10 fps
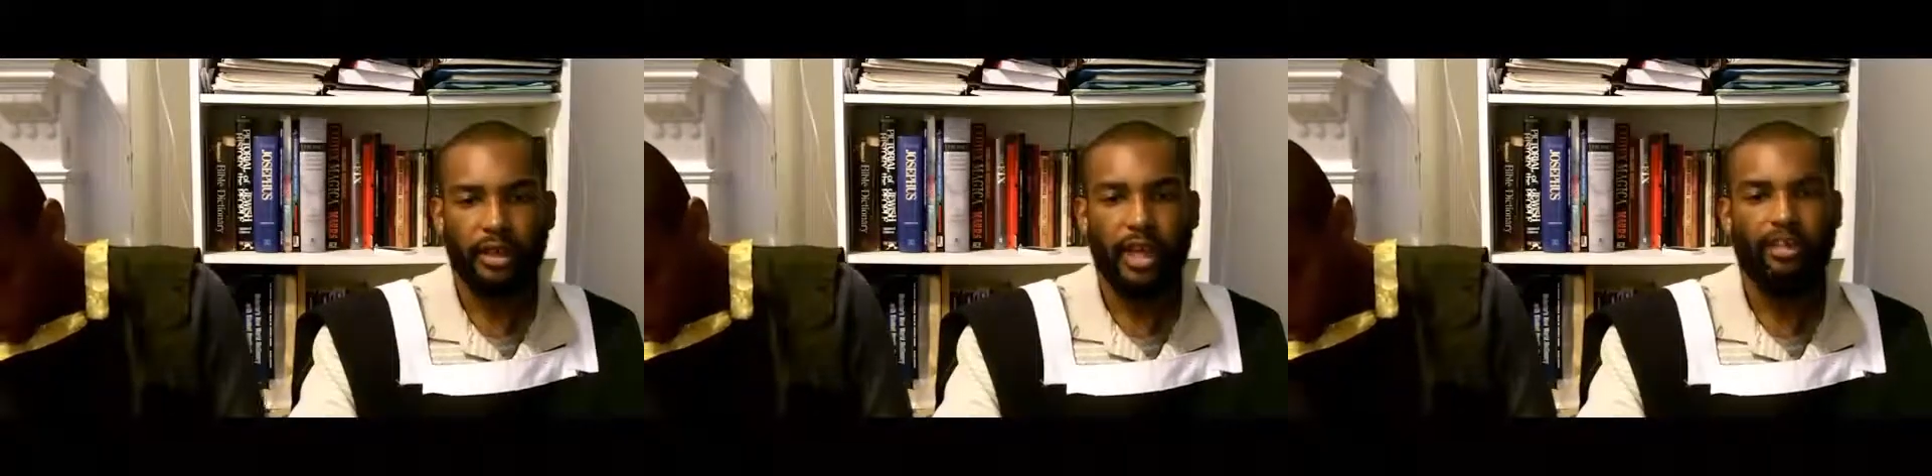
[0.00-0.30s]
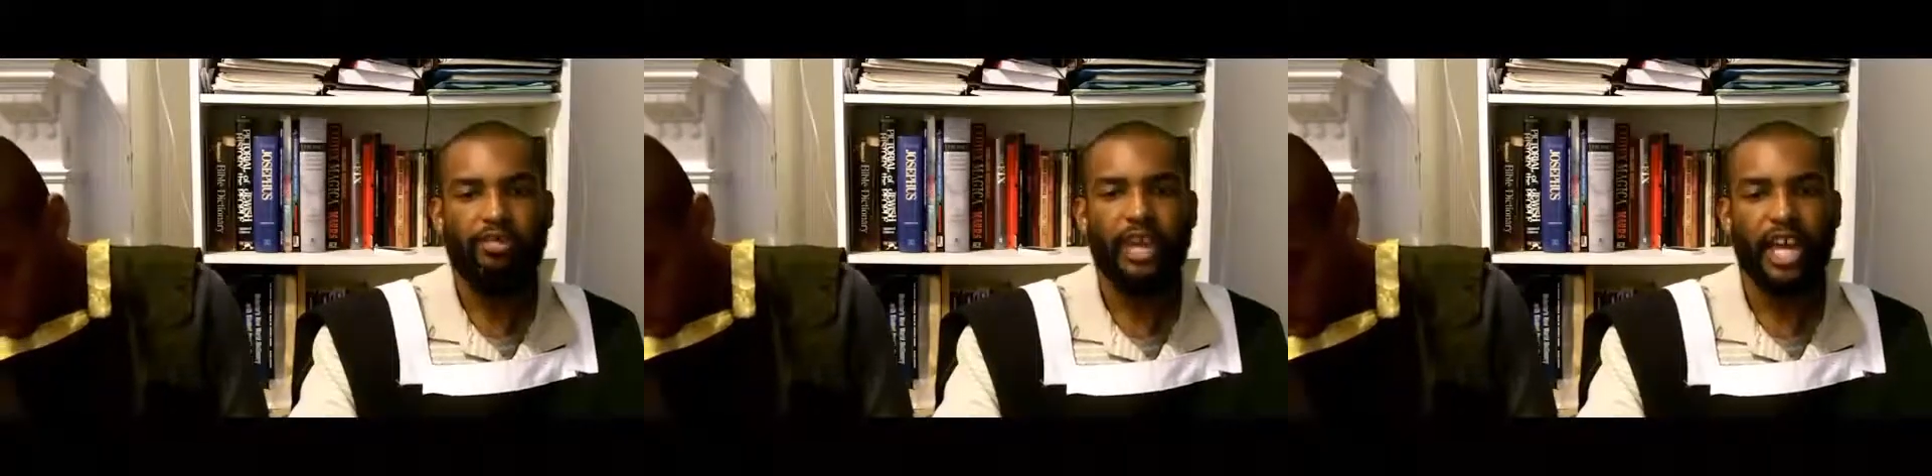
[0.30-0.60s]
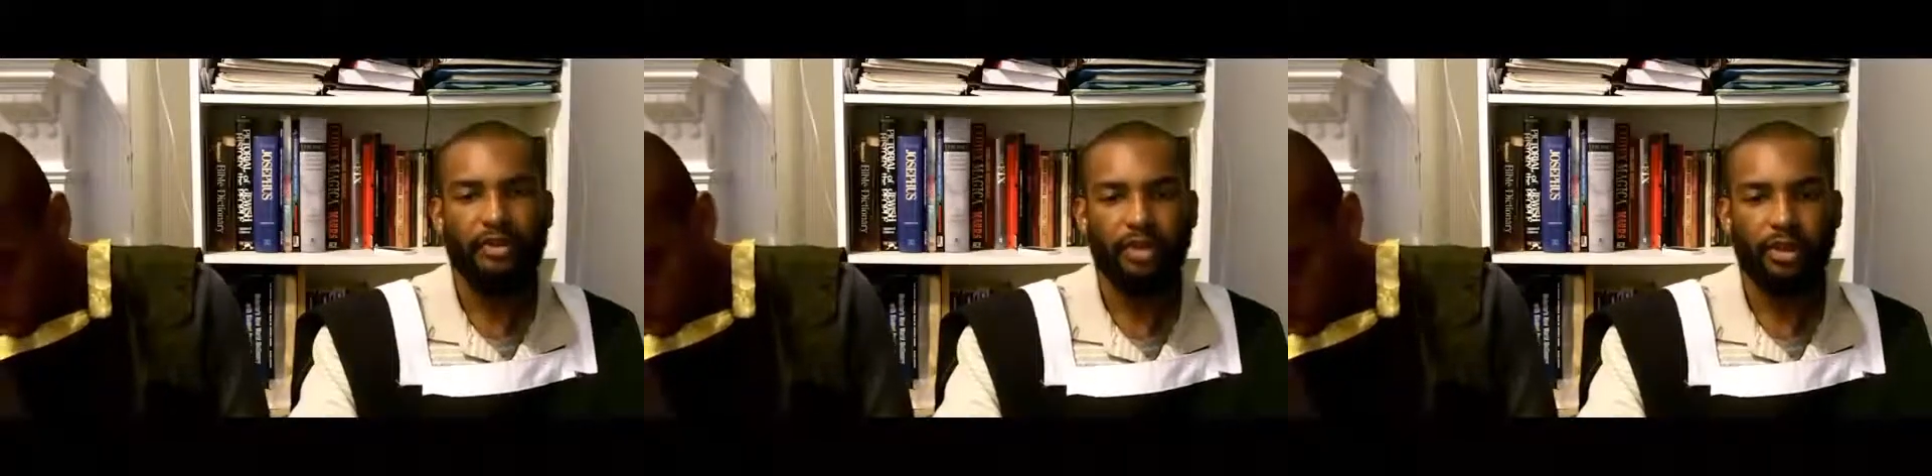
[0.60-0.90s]
and how you
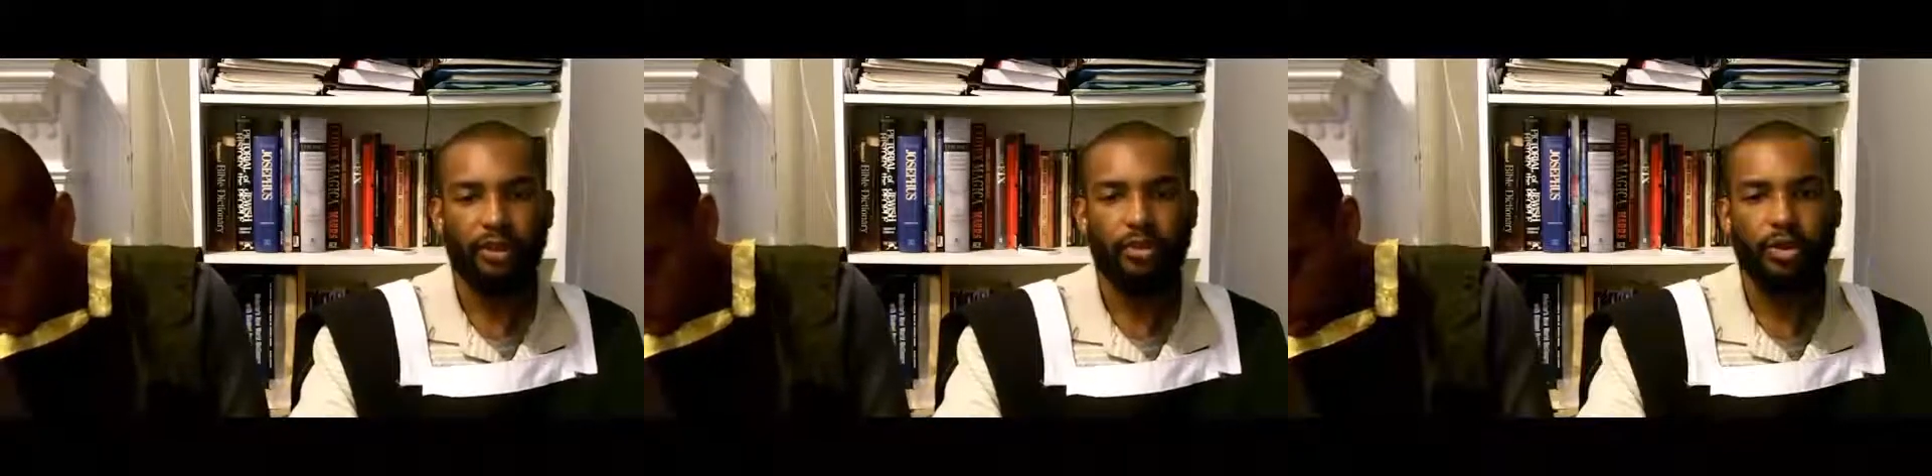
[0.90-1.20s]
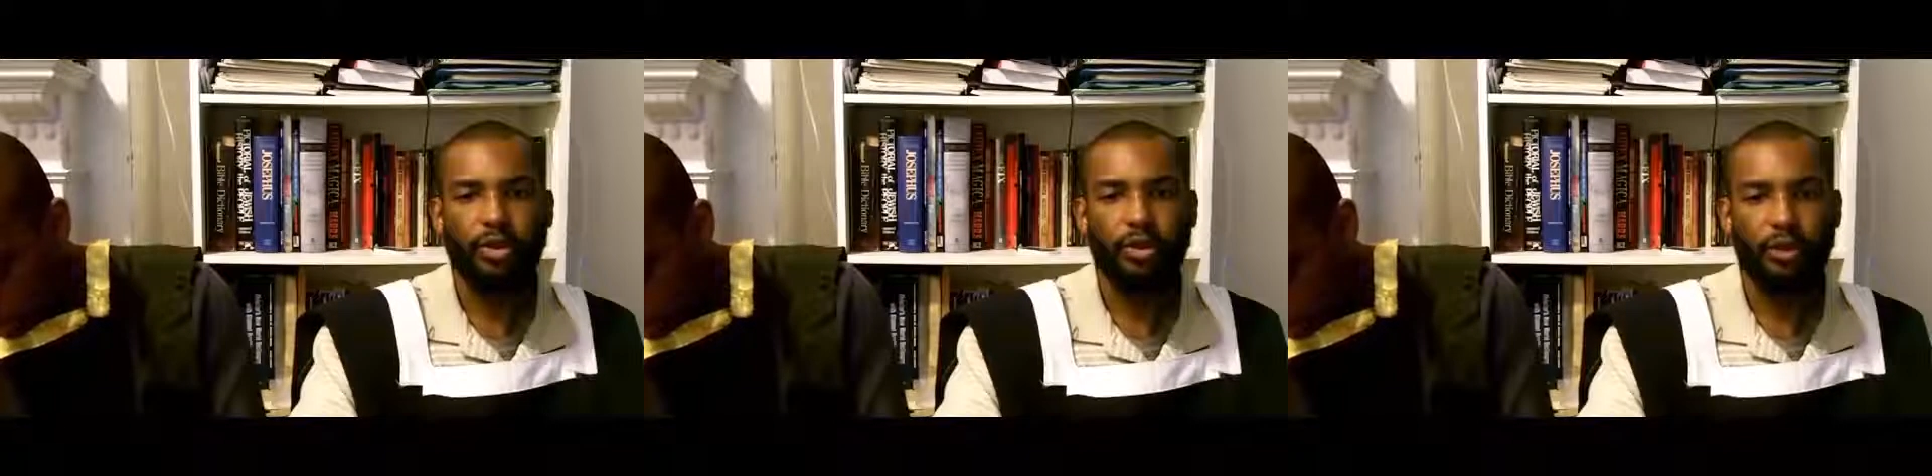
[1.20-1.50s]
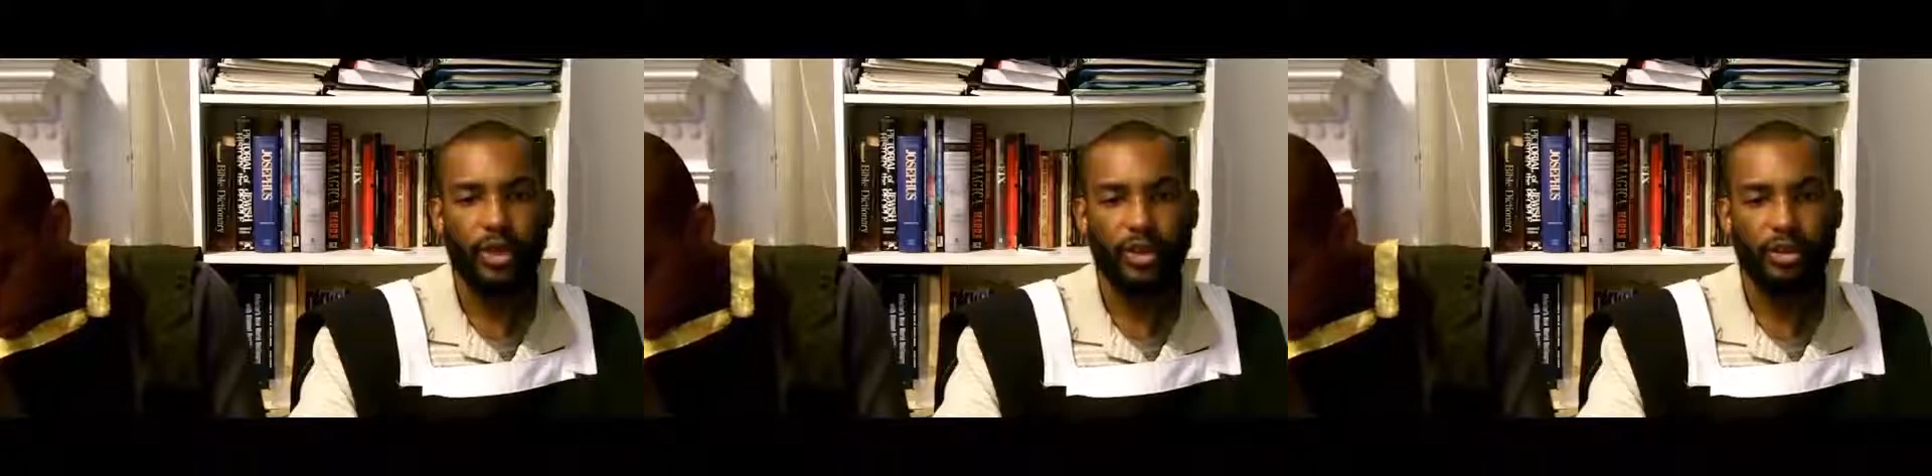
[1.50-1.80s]
behave yourself throughout the week,